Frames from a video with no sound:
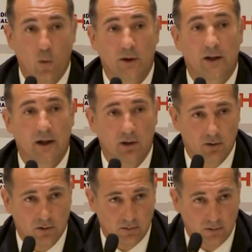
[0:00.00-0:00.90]
what they
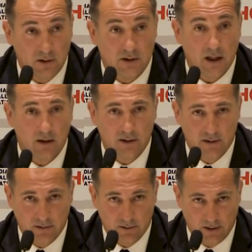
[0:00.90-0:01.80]
do, what Sanil
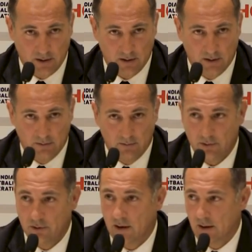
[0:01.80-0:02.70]
is doing,
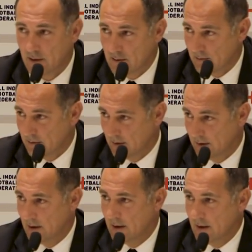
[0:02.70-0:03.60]
what Jingan is doing.
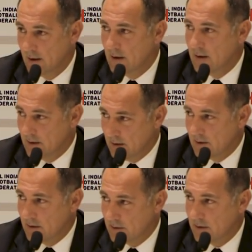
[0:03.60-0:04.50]

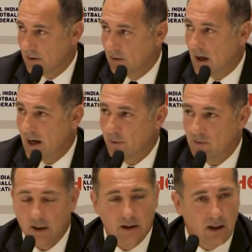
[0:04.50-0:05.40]
So I'm
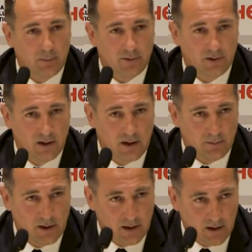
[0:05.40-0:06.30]
quite happy with their
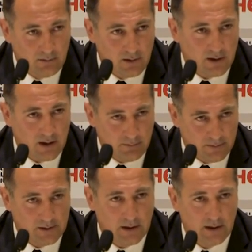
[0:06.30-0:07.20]
behavior up
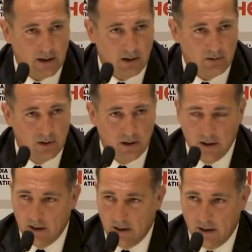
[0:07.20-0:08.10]
until now.
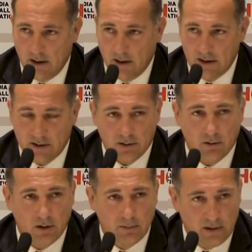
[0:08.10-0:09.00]
And I
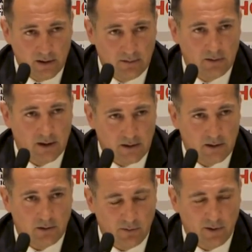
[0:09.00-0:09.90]
strongly believe
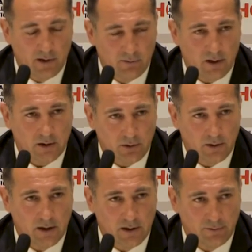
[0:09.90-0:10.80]
that we will work
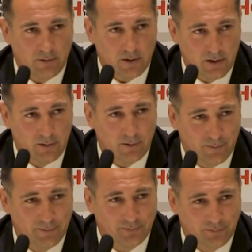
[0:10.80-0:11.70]
together for
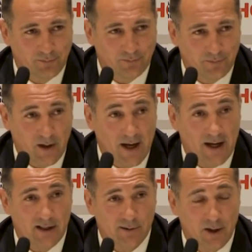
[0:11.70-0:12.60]

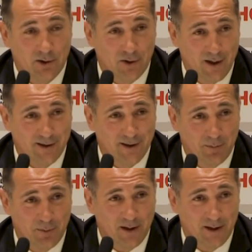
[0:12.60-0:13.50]
as much as he
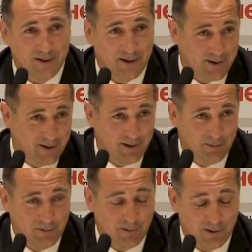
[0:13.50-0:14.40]
plays as he did
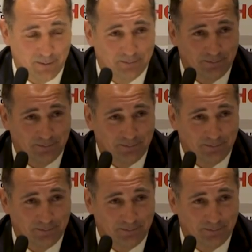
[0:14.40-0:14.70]
before.